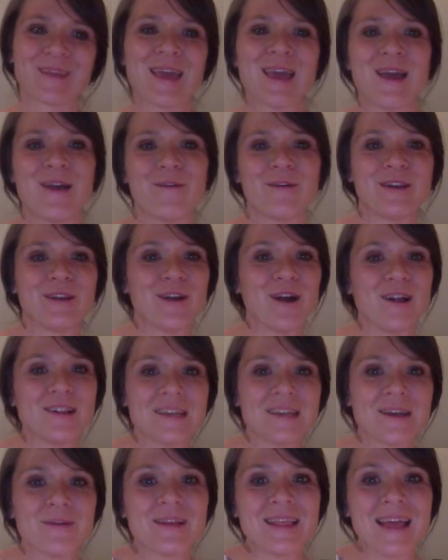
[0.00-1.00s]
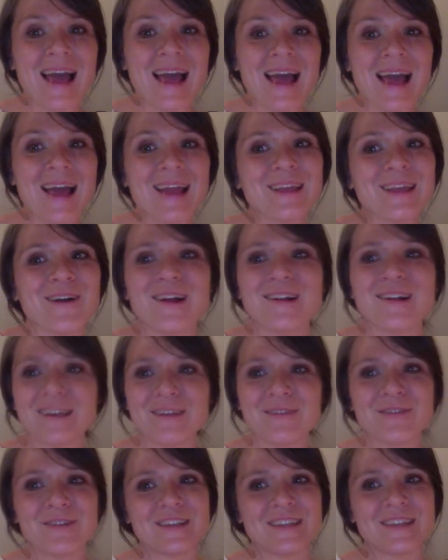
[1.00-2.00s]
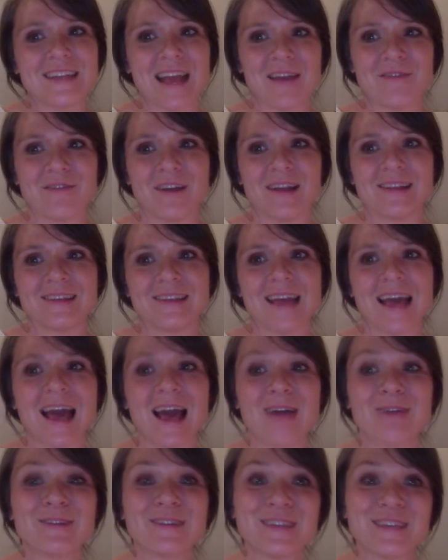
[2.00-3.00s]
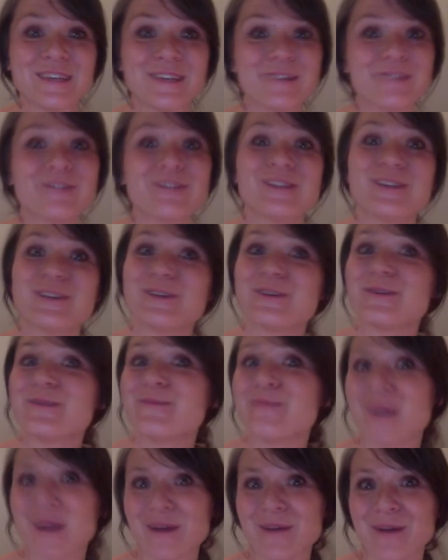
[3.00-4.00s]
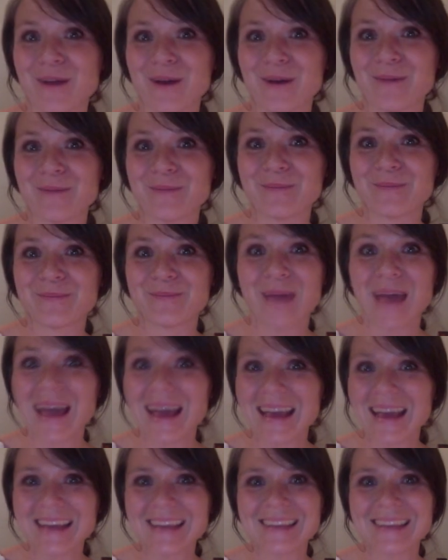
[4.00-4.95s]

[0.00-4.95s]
When you're all done with that, you're all done for today, friends. I will see you tomorrow. Bye.